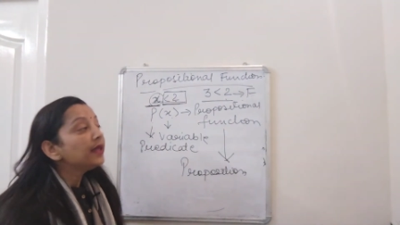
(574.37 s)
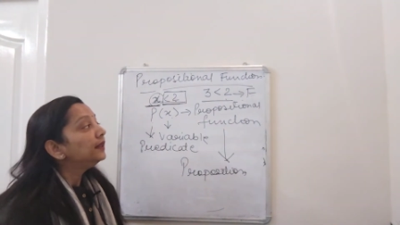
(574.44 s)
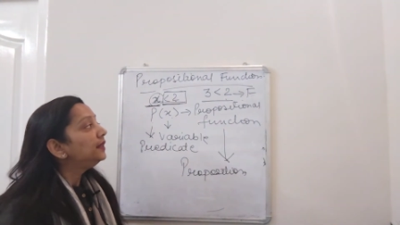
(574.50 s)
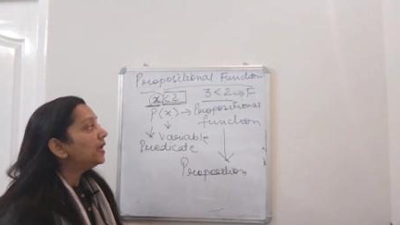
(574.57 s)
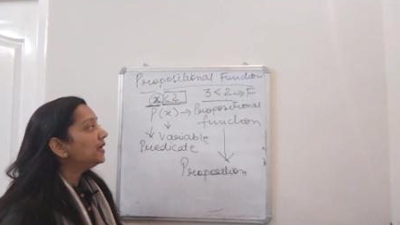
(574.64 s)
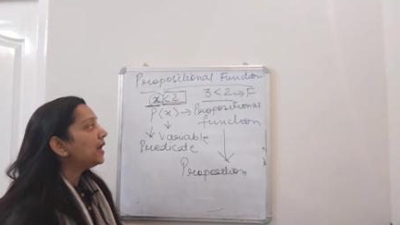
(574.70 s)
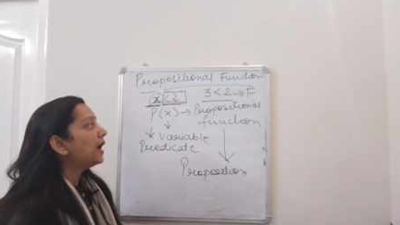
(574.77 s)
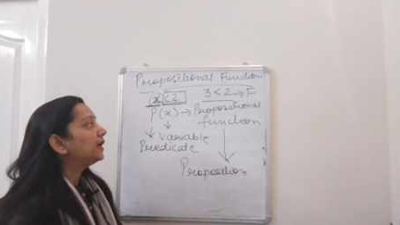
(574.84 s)

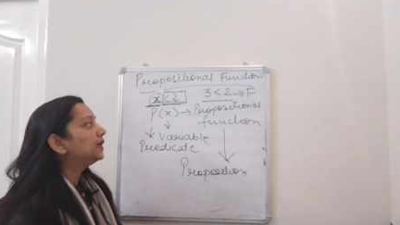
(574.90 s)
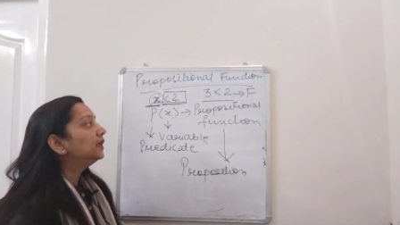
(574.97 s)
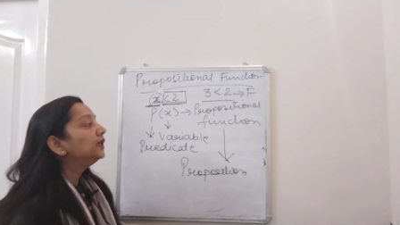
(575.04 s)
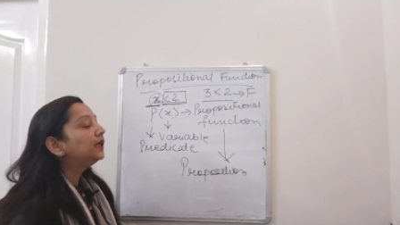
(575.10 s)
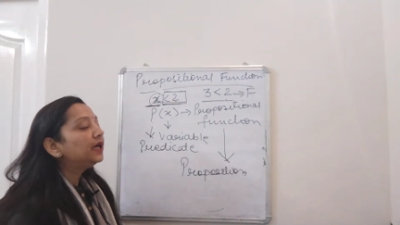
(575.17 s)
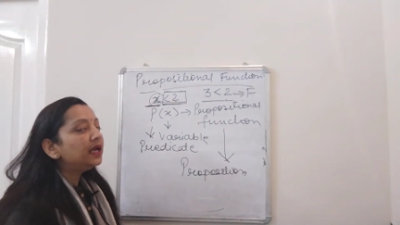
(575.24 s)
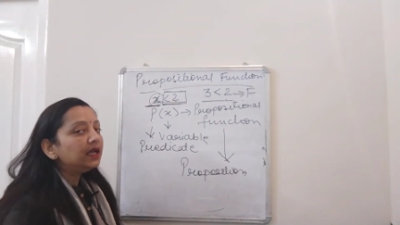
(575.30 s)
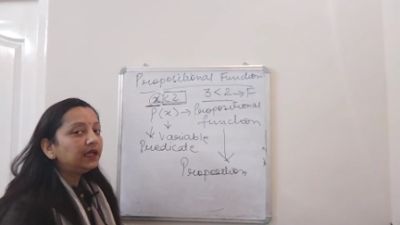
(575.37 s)
Then I can
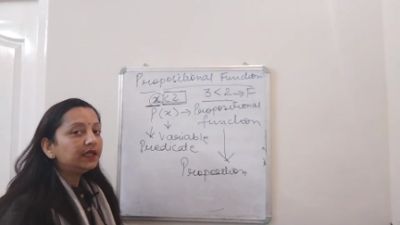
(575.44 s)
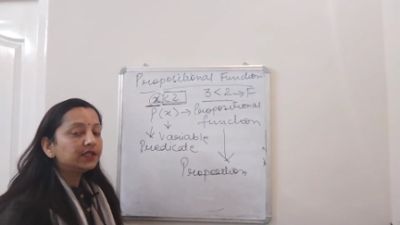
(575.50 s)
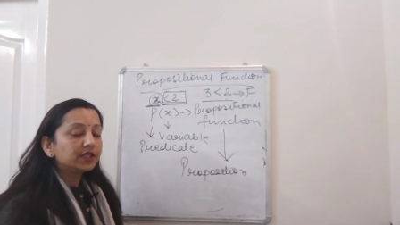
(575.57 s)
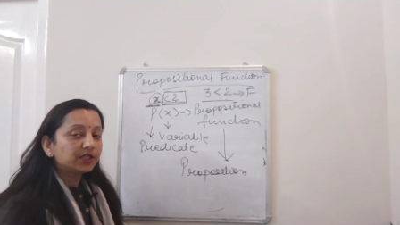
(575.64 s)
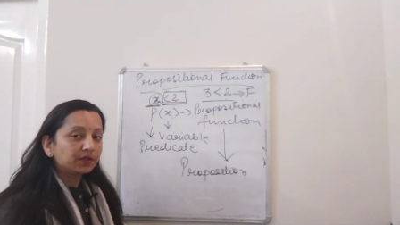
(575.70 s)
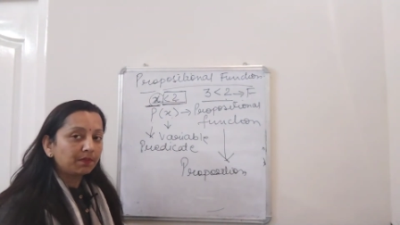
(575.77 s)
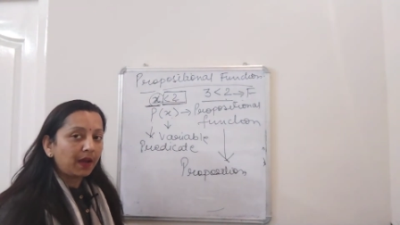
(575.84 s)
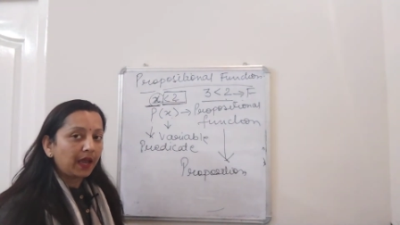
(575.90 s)
clearly
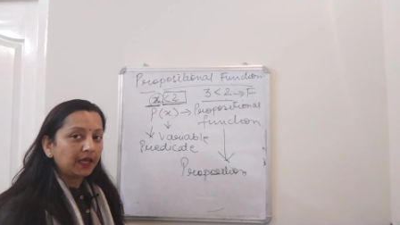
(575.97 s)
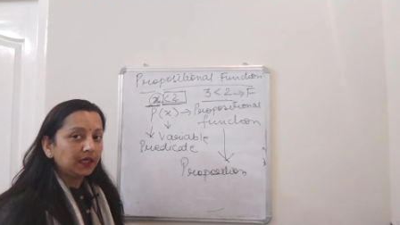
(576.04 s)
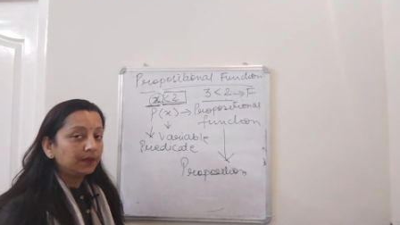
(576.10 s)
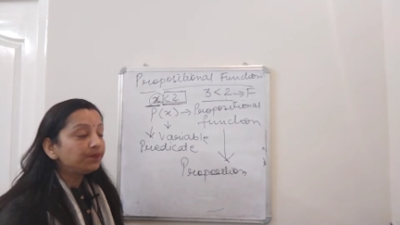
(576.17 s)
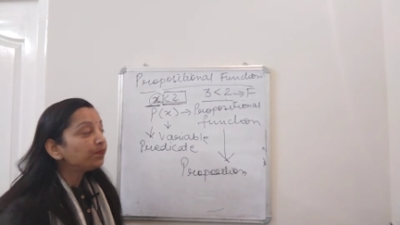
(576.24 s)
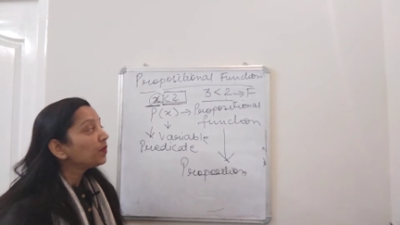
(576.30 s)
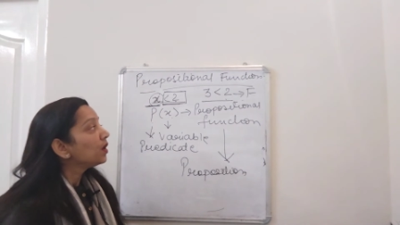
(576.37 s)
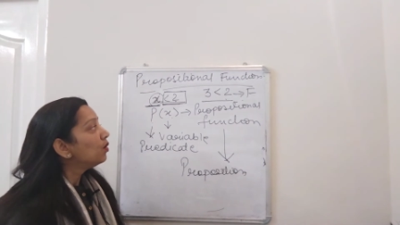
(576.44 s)

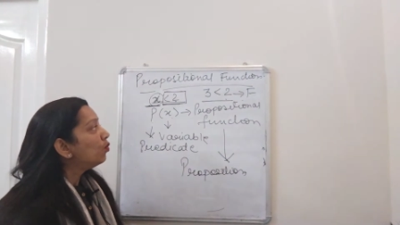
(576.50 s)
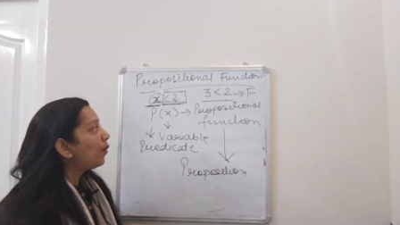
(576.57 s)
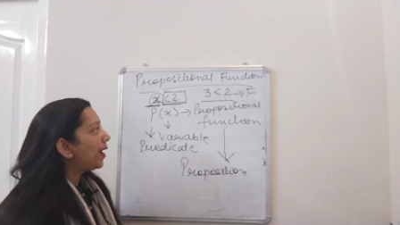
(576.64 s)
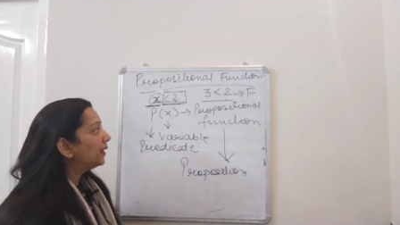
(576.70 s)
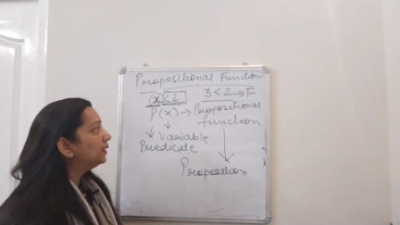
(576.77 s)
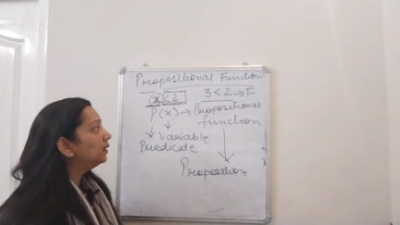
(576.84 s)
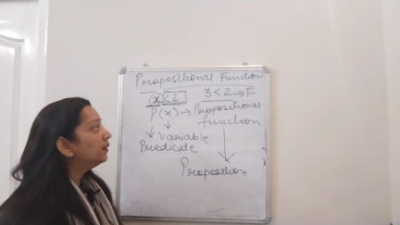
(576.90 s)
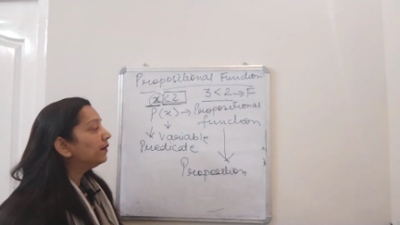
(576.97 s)
determine
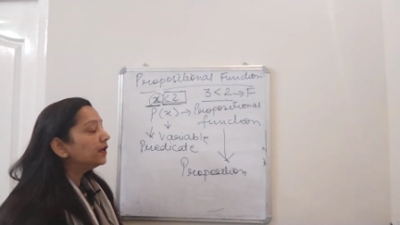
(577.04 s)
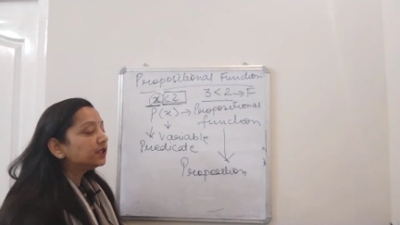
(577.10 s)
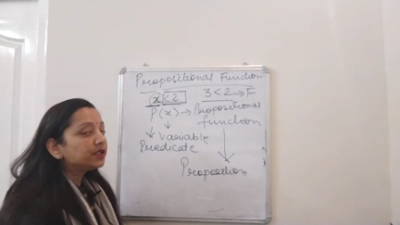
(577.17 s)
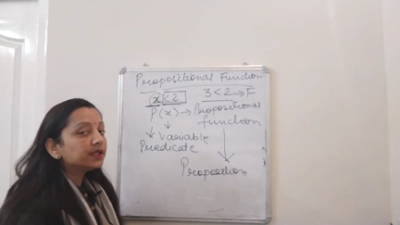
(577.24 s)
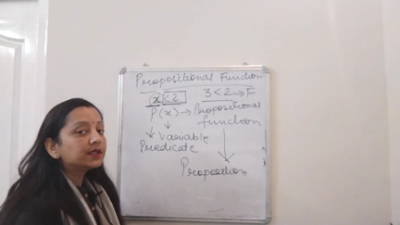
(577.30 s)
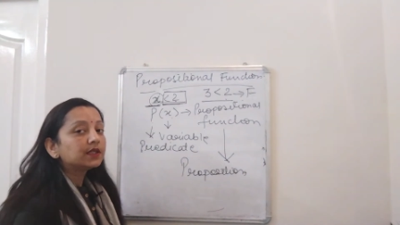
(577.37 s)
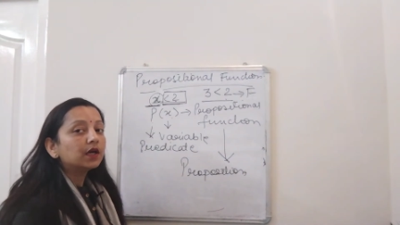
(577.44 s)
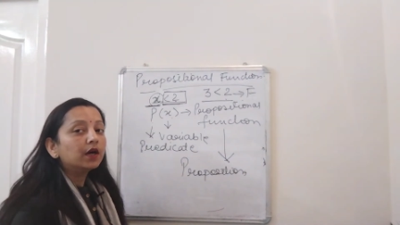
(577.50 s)
whether it
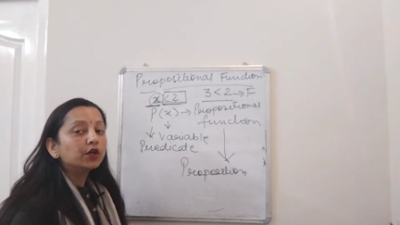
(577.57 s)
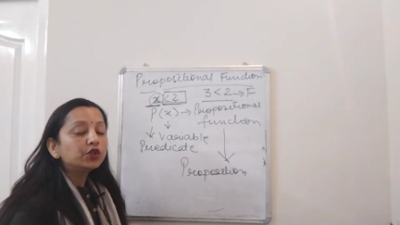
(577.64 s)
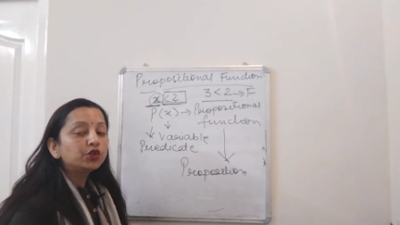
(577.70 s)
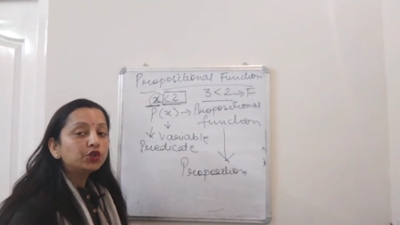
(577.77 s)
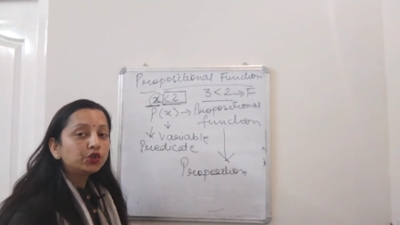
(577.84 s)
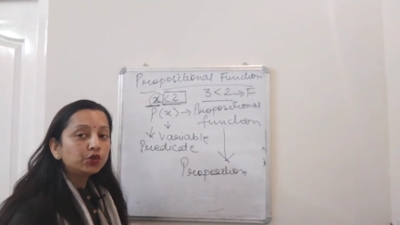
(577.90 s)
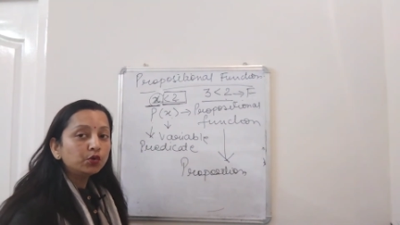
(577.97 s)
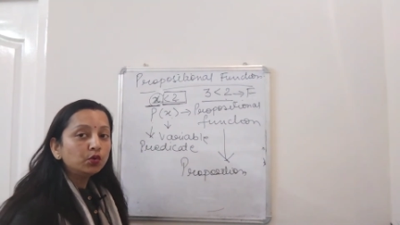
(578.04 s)
is a
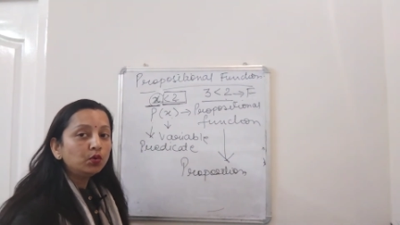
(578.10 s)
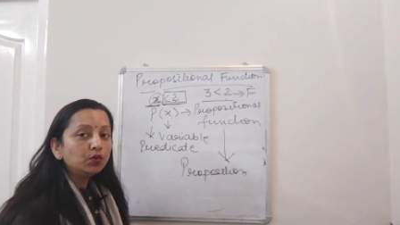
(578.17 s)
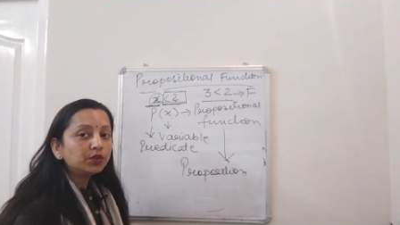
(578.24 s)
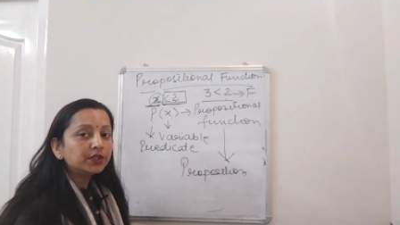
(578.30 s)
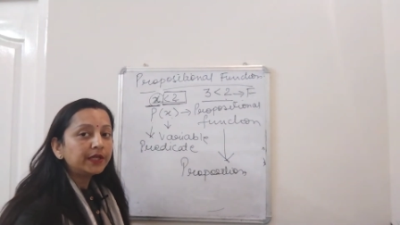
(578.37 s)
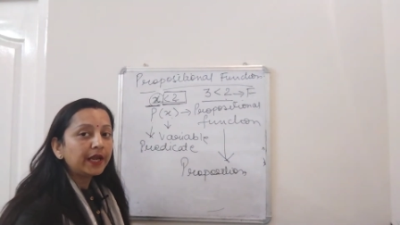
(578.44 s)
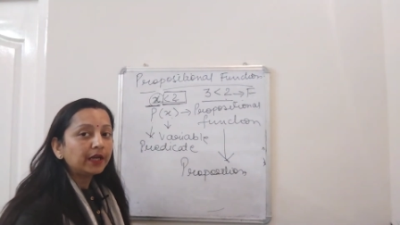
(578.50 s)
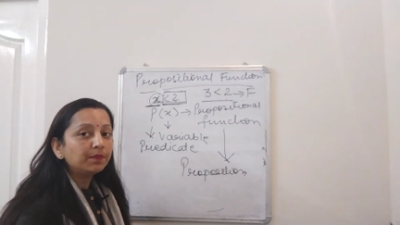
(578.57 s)
true
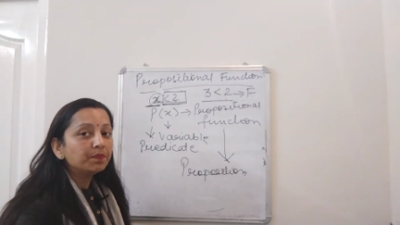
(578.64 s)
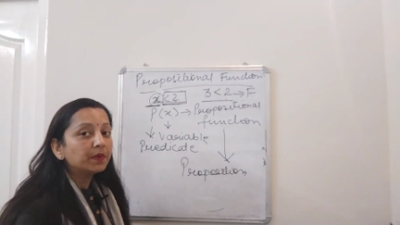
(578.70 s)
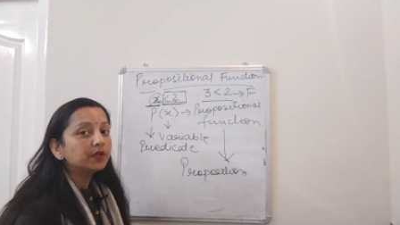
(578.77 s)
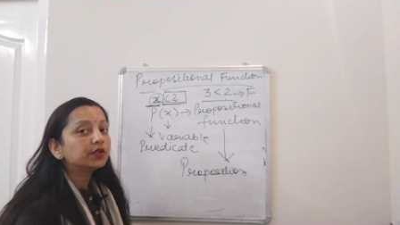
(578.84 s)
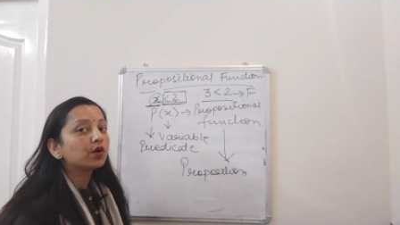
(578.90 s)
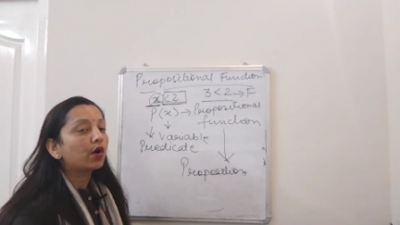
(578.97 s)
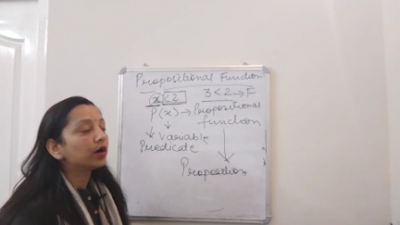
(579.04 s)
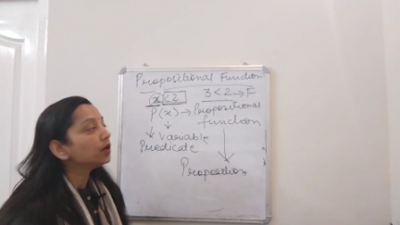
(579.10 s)

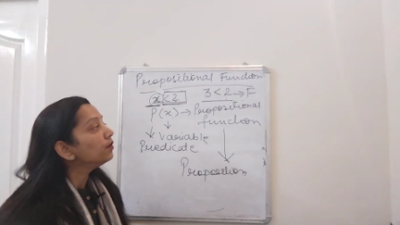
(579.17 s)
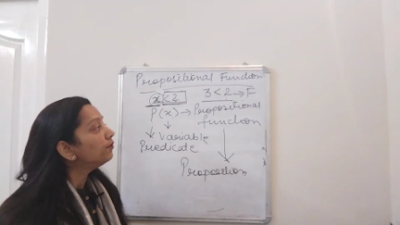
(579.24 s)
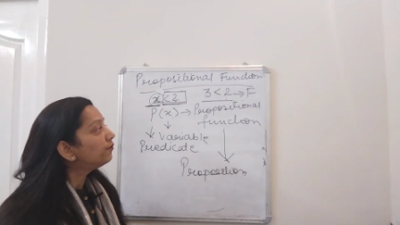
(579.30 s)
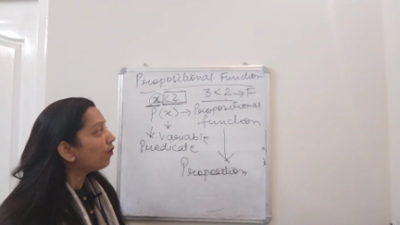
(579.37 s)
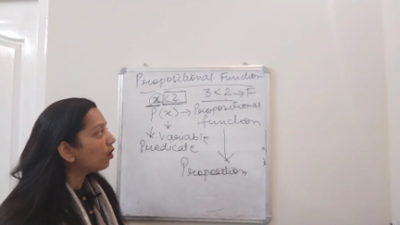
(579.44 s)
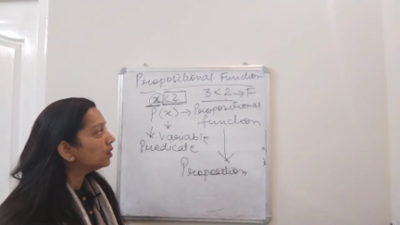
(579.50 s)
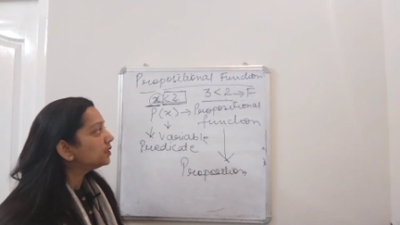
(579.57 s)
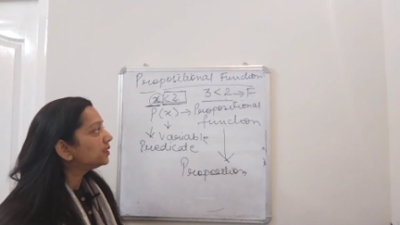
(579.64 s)
statement or a
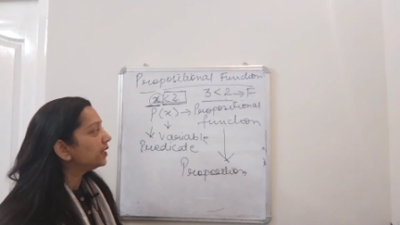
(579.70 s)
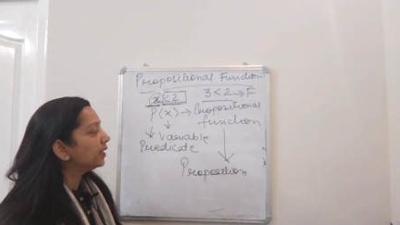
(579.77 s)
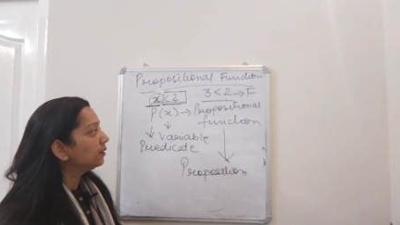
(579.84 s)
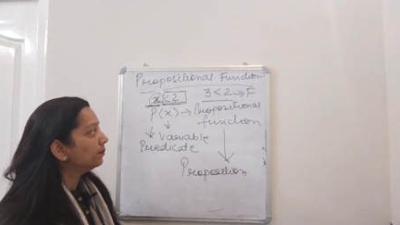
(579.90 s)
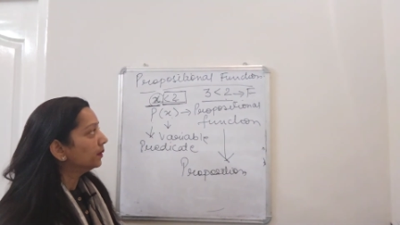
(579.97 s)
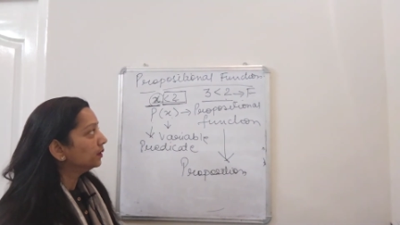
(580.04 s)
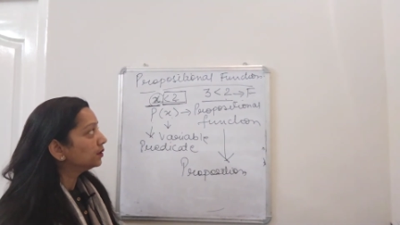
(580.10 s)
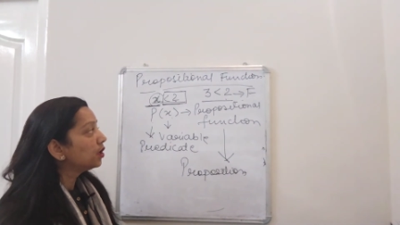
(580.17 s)
false
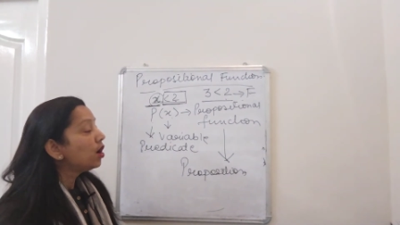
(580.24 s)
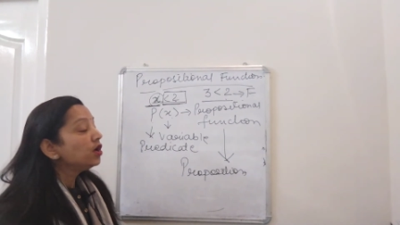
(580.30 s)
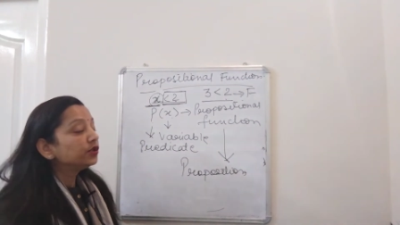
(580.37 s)
statement.